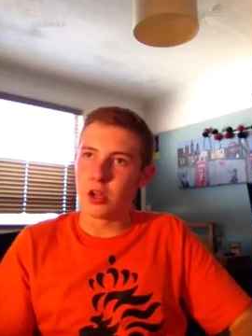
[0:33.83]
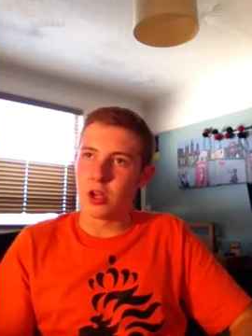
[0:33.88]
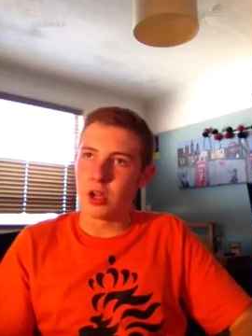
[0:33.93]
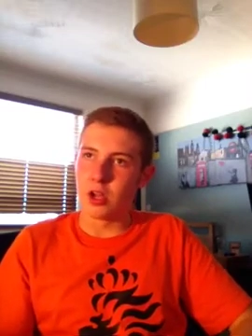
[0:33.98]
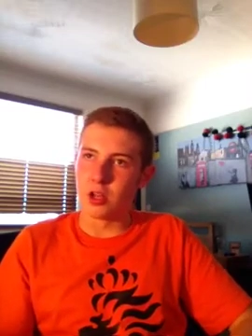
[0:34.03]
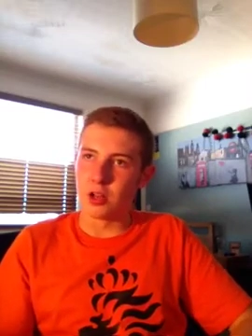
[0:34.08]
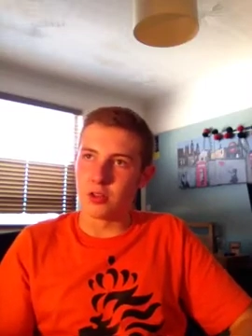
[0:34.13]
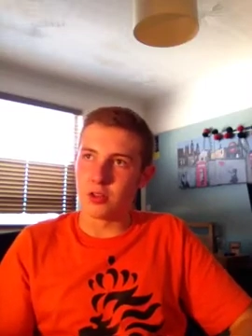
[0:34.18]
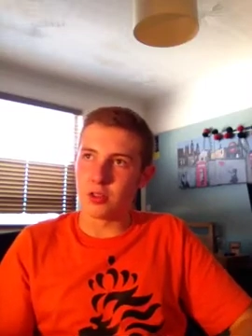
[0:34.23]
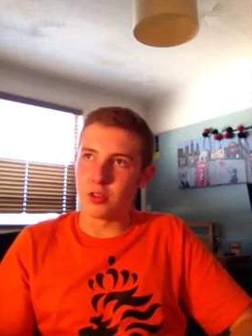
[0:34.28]

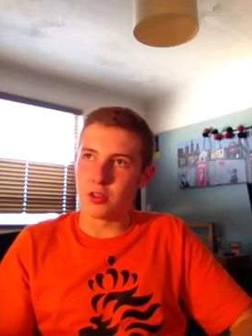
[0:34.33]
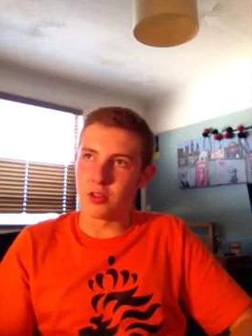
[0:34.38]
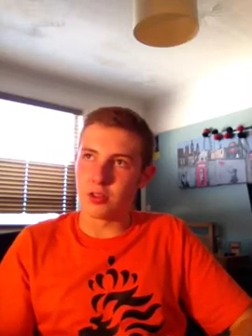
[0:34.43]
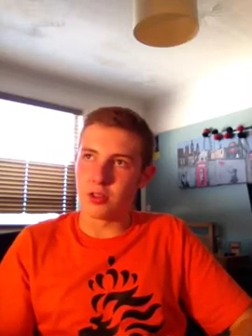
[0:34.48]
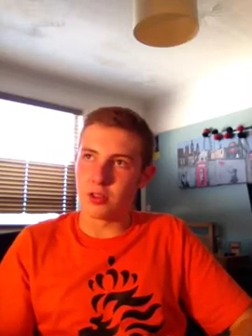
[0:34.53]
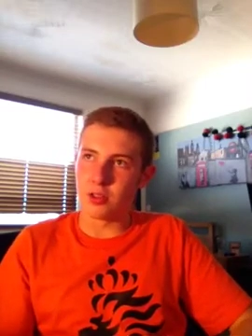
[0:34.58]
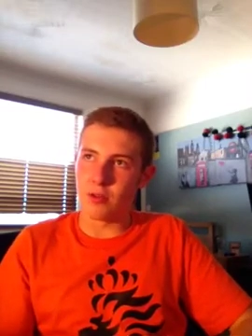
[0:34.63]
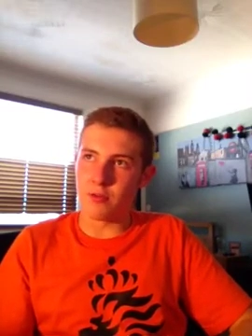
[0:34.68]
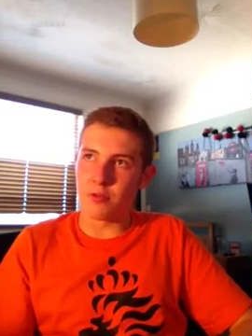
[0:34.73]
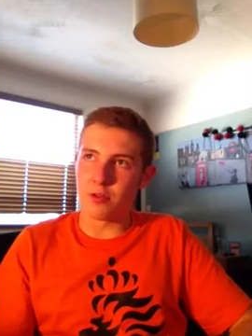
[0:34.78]

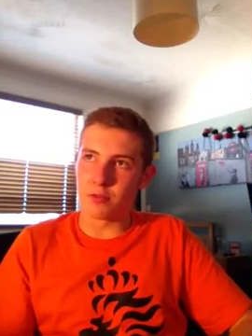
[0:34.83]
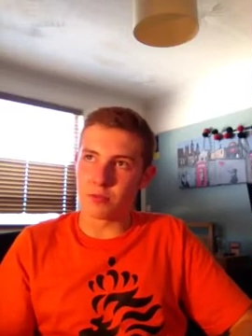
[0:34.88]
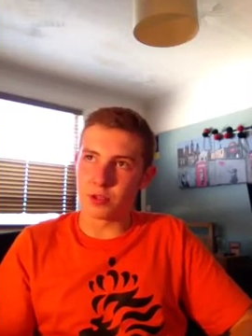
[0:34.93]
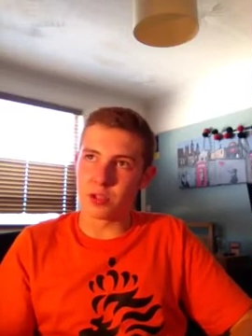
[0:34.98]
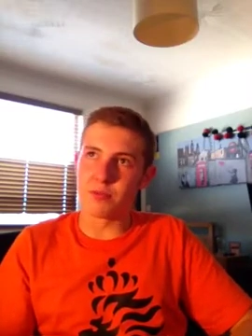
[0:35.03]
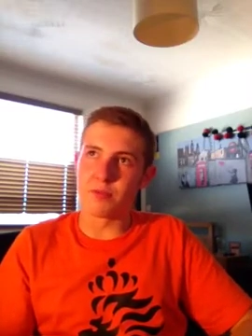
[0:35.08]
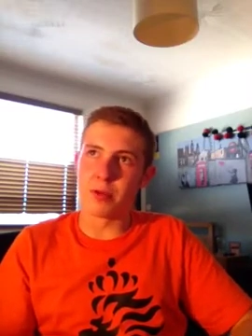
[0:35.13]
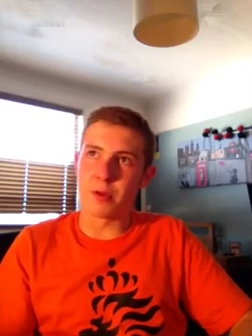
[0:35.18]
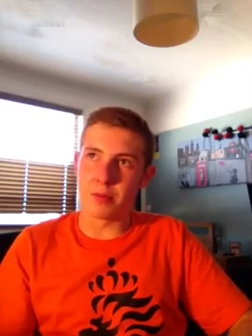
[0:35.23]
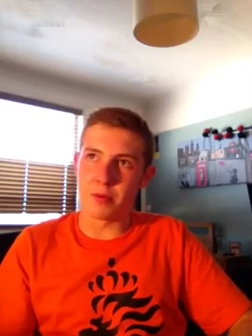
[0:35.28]
the films
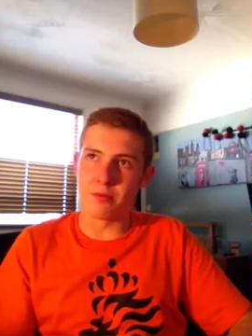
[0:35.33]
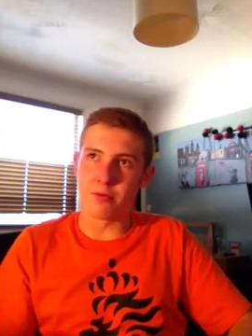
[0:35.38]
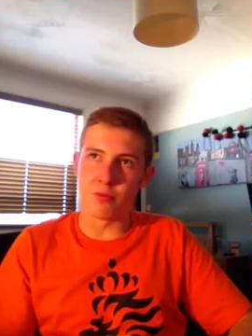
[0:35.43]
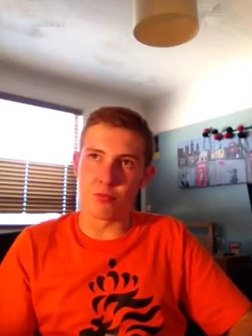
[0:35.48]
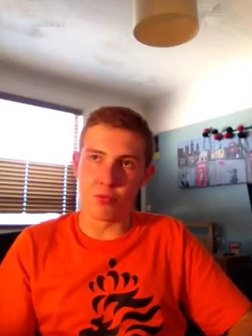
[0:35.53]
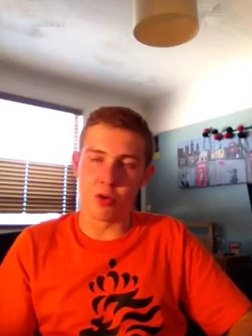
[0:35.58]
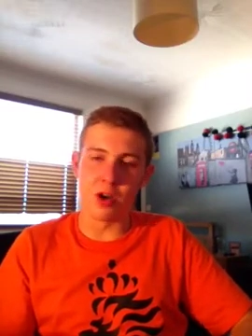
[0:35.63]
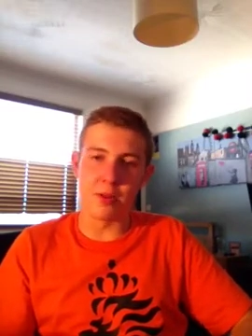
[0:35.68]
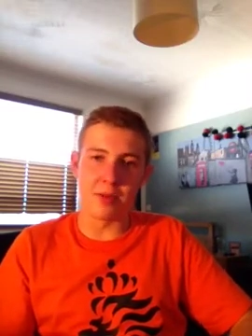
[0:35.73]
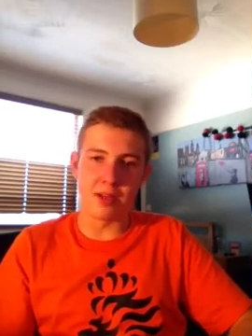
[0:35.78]
that people have
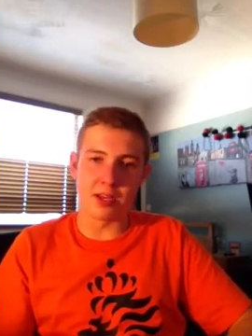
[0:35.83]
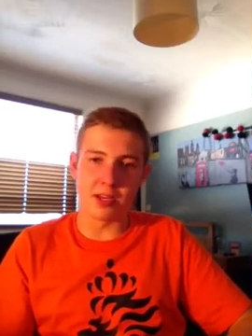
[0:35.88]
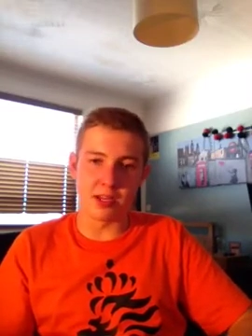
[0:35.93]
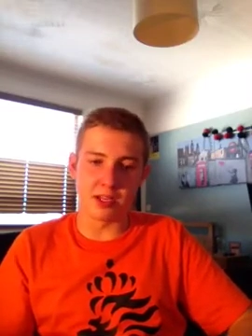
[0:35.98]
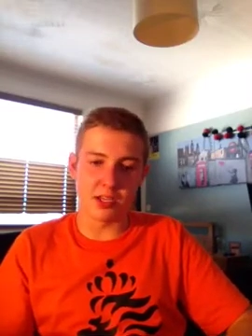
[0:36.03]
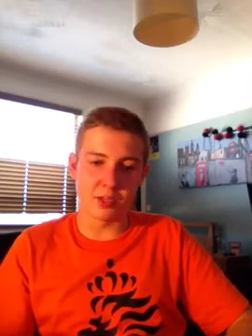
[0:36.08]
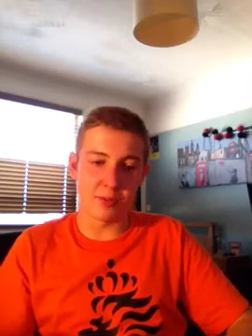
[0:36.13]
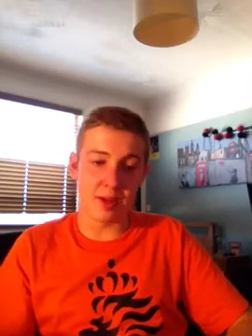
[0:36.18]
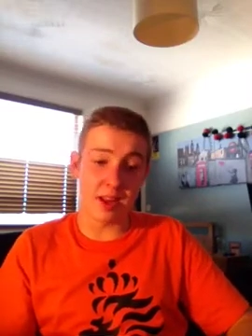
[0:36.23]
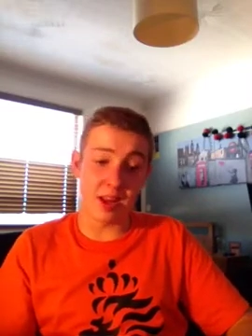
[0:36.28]
really been
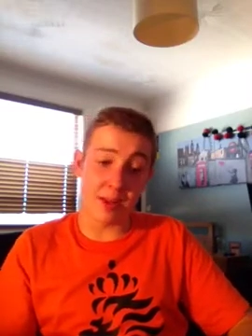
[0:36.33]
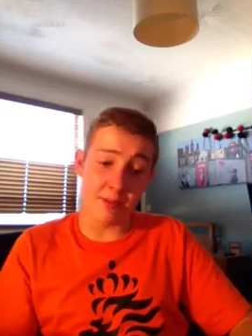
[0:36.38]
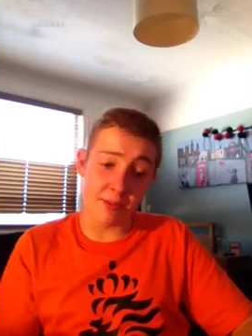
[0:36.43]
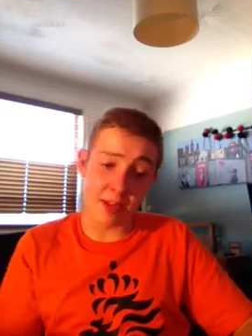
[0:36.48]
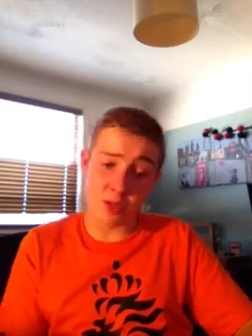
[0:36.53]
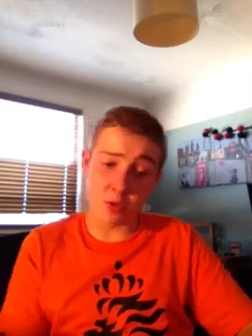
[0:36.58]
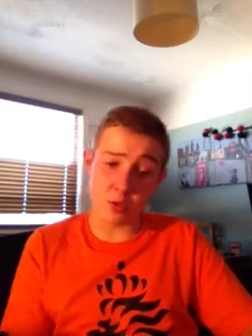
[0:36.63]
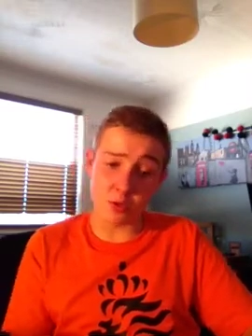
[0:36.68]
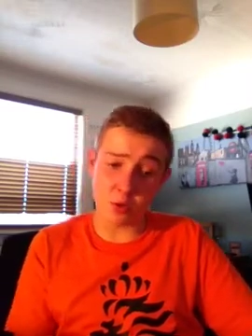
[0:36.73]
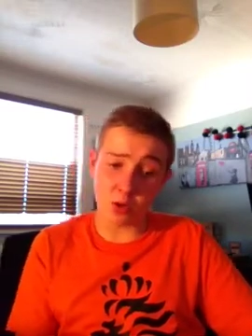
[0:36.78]
anticipating, and
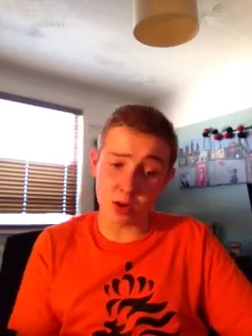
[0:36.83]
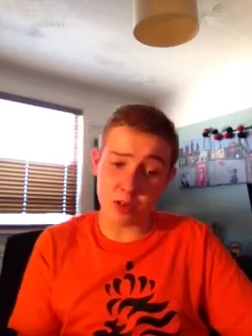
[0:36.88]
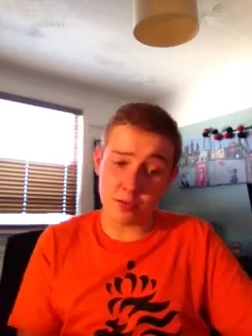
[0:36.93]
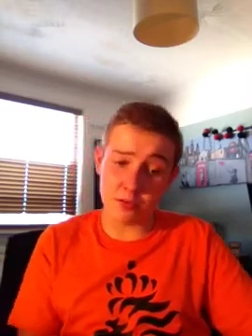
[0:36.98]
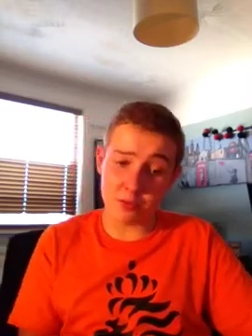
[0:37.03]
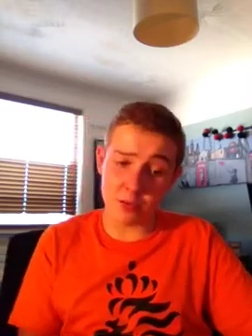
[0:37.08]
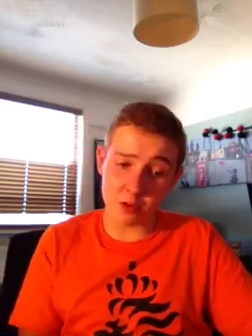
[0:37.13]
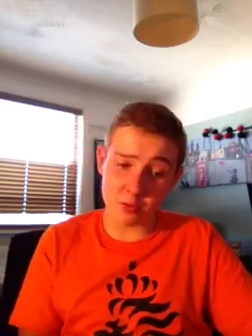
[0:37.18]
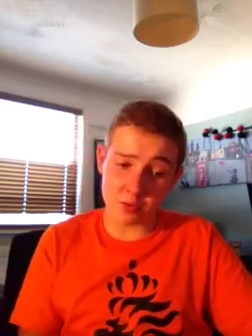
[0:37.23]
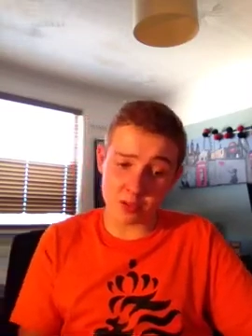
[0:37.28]
this was one of the
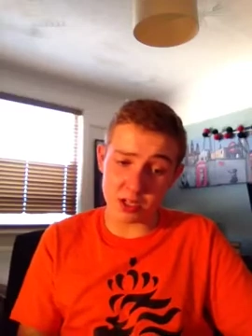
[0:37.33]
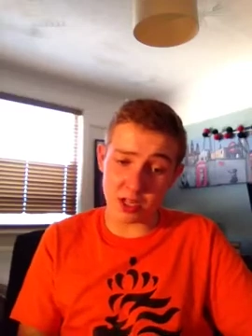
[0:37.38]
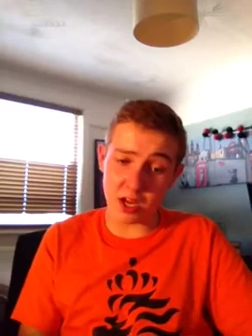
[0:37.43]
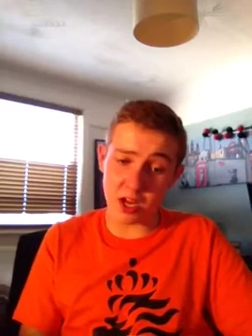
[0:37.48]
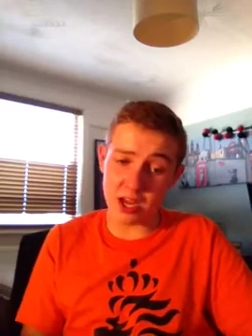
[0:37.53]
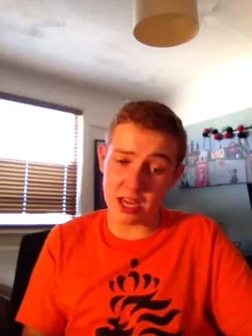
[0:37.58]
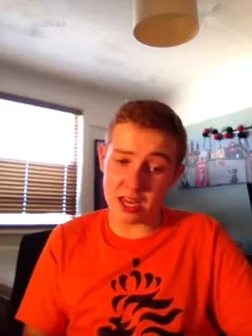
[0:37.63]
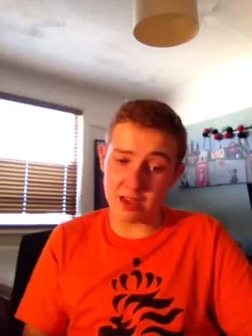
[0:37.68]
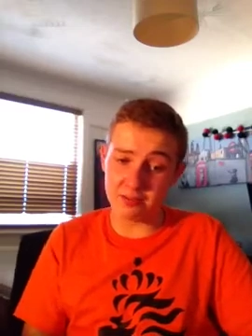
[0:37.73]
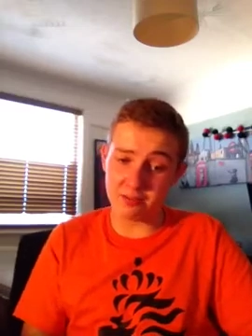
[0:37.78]
films that
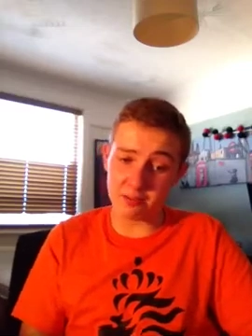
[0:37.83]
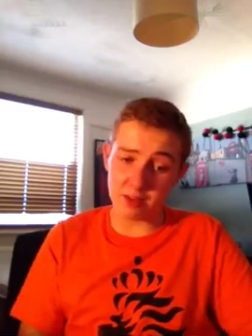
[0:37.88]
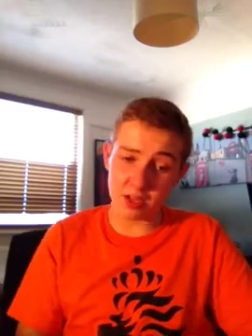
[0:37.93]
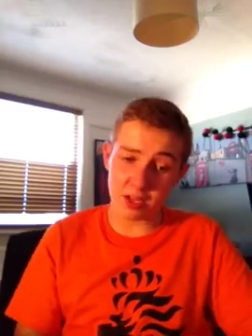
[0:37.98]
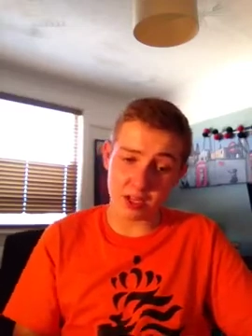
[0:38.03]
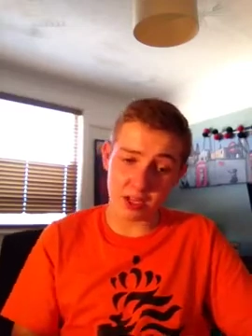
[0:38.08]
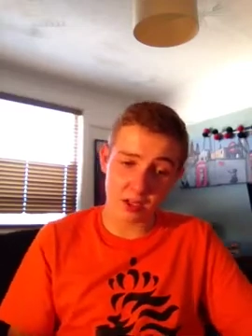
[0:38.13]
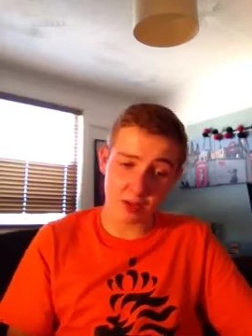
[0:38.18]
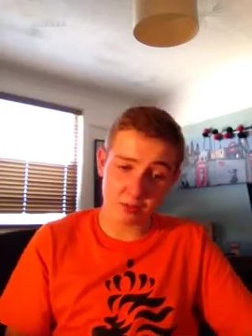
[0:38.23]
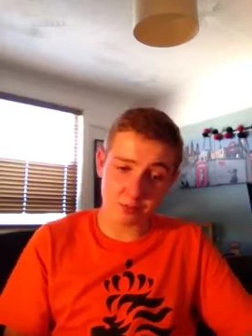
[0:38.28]
I have
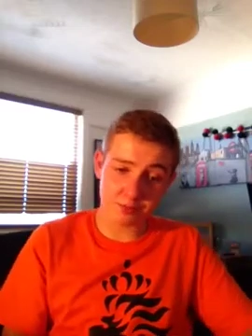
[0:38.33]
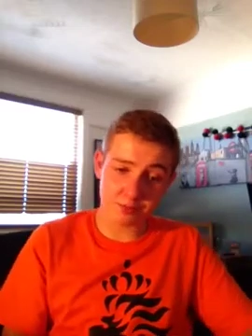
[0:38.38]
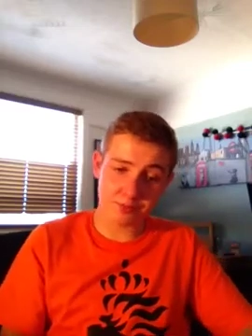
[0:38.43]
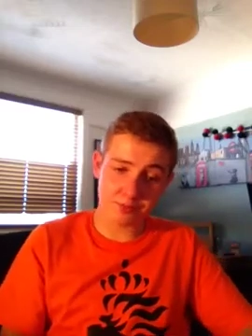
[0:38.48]
like